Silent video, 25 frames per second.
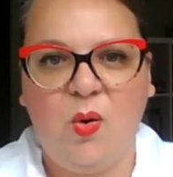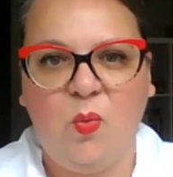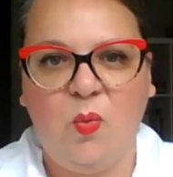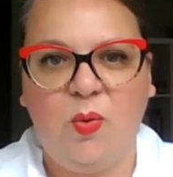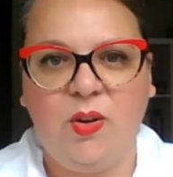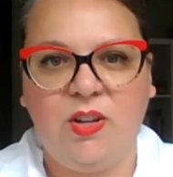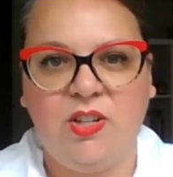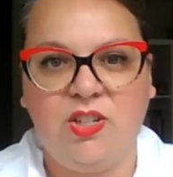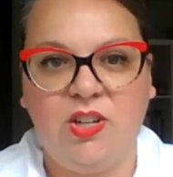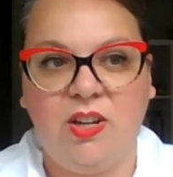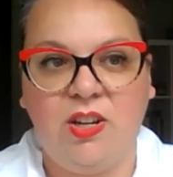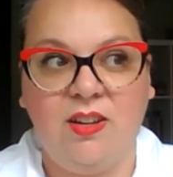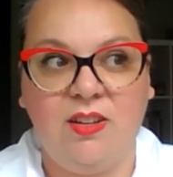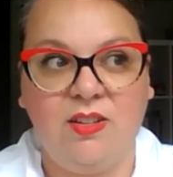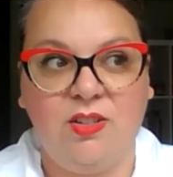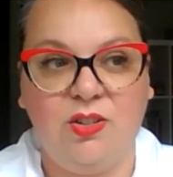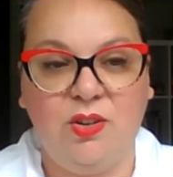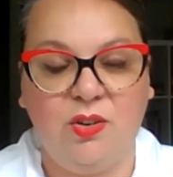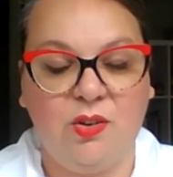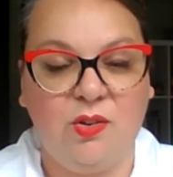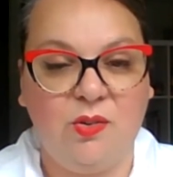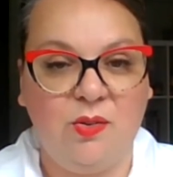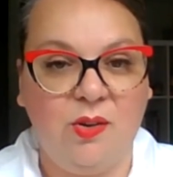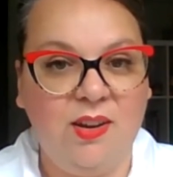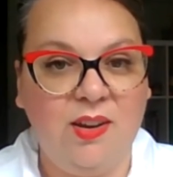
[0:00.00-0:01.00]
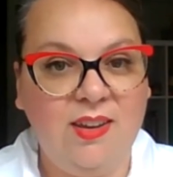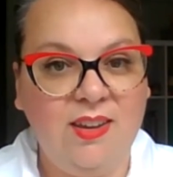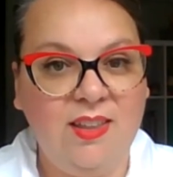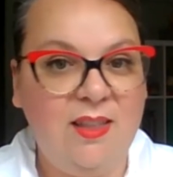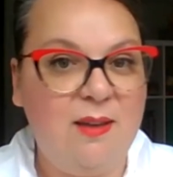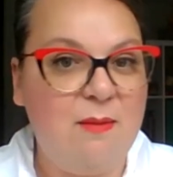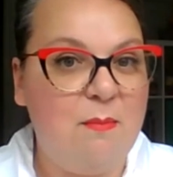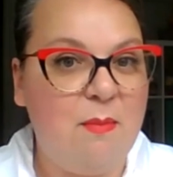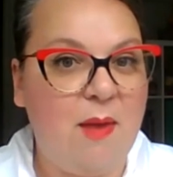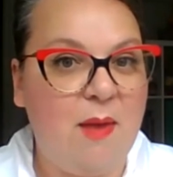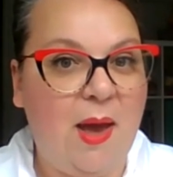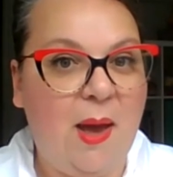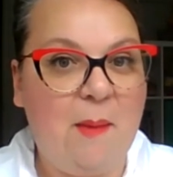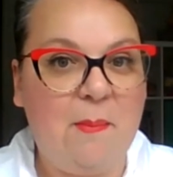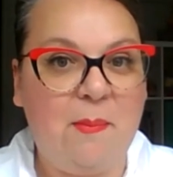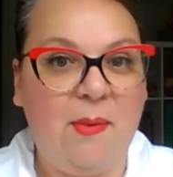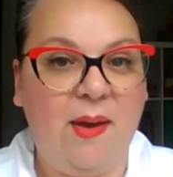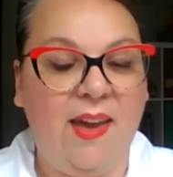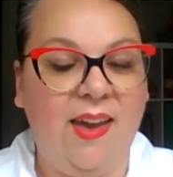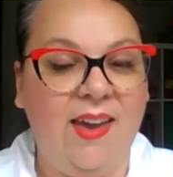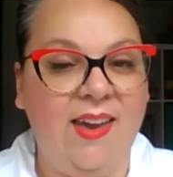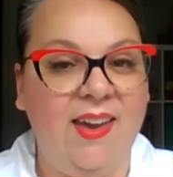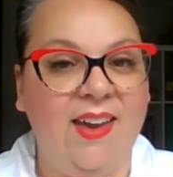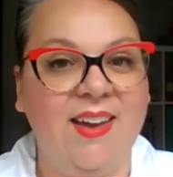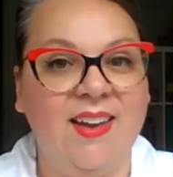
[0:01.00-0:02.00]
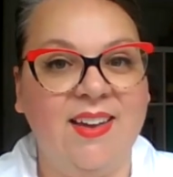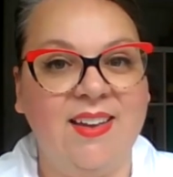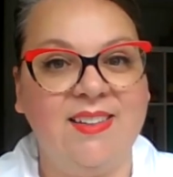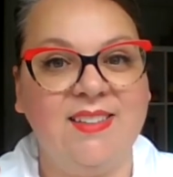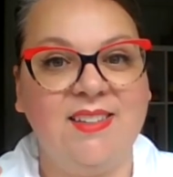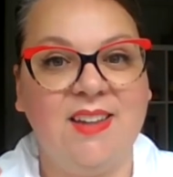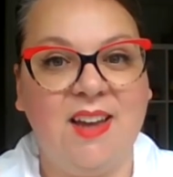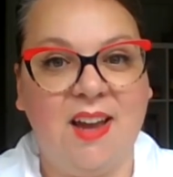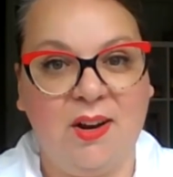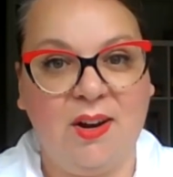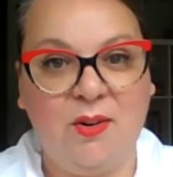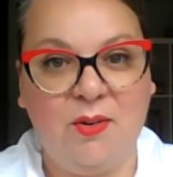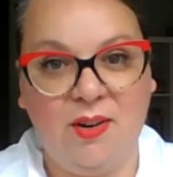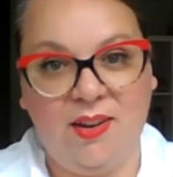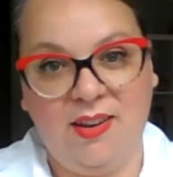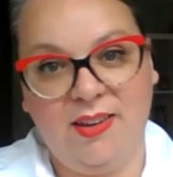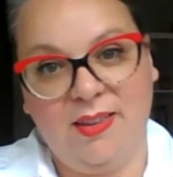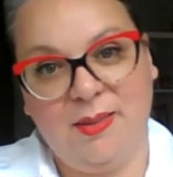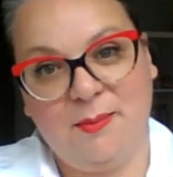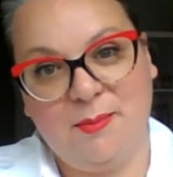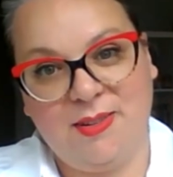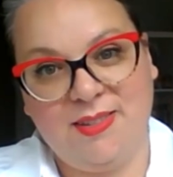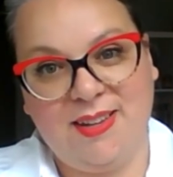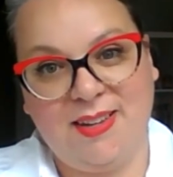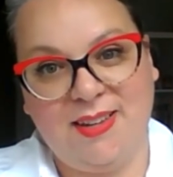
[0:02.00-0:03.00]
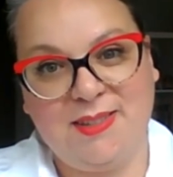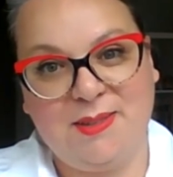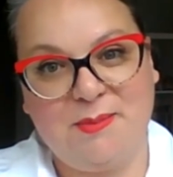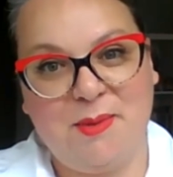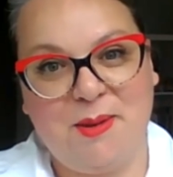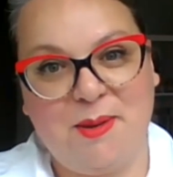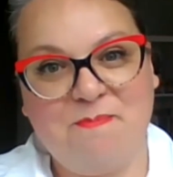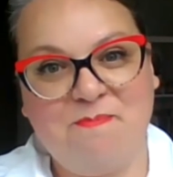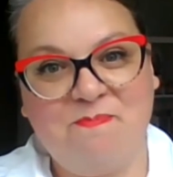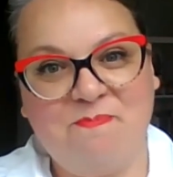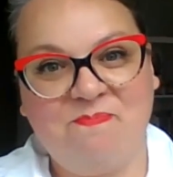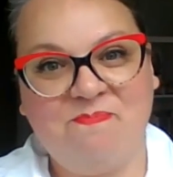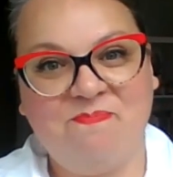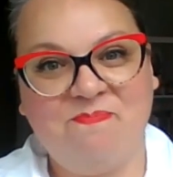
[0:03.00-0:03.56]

which is your curriculum map and curriculum assessment.